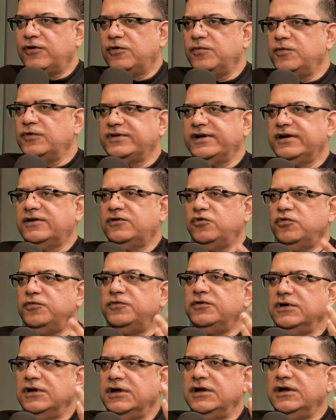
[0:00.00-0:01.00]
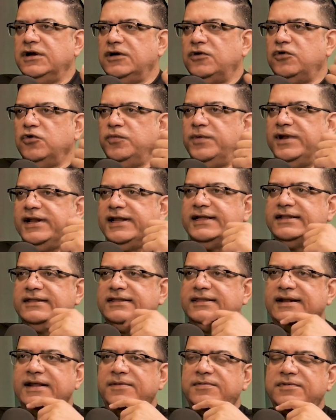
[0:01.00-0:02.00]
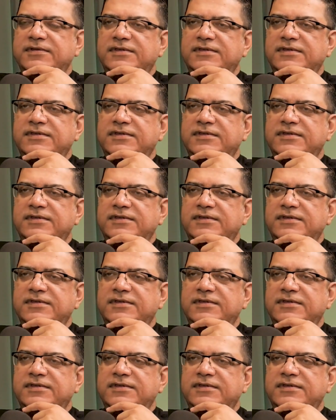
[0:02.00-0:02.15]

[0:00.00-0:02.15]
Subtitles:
almost at 2 billion, 3